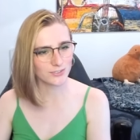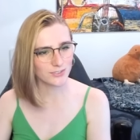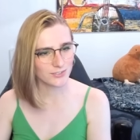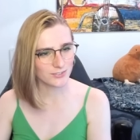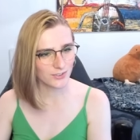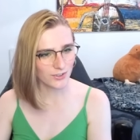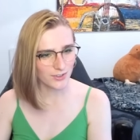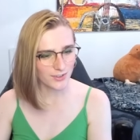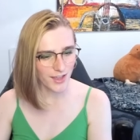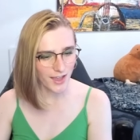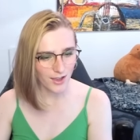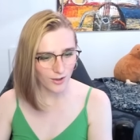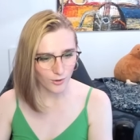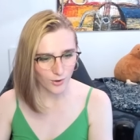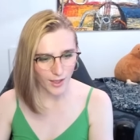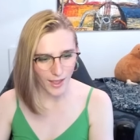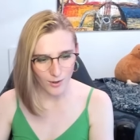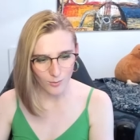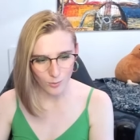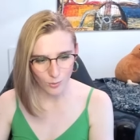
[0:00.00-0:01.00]
It's not that old.
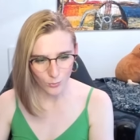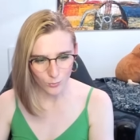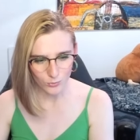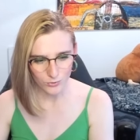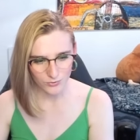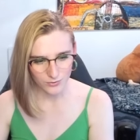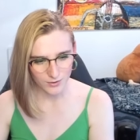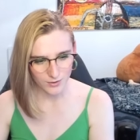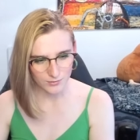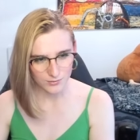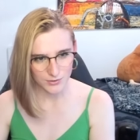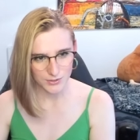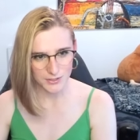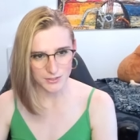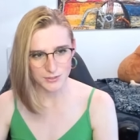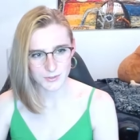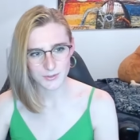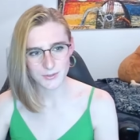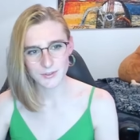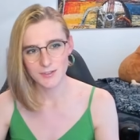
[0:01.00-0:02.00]
How old is that
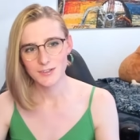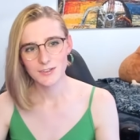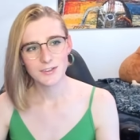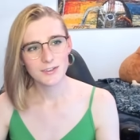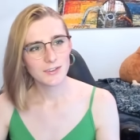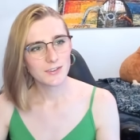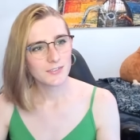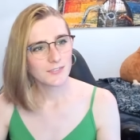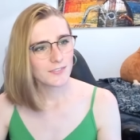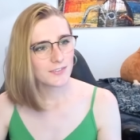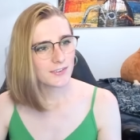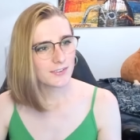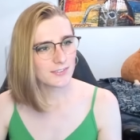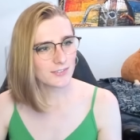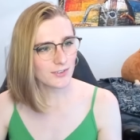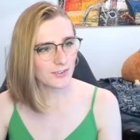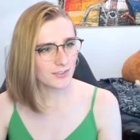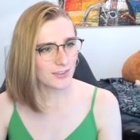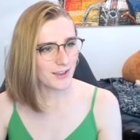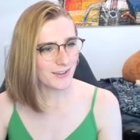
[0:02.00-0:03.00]
video? It's
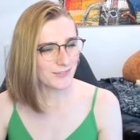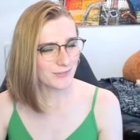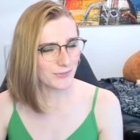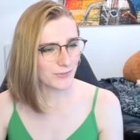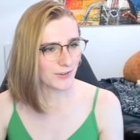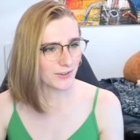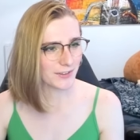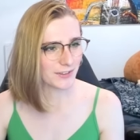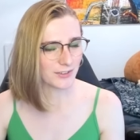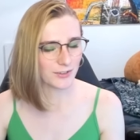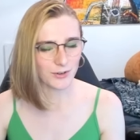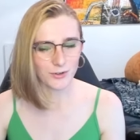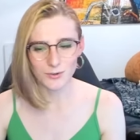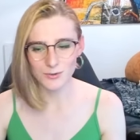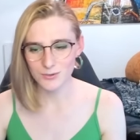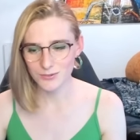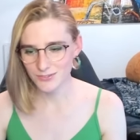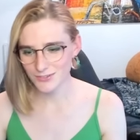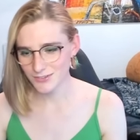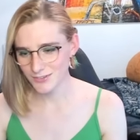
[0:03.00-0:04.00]
not that fucking
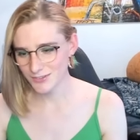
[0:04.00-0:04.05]
old.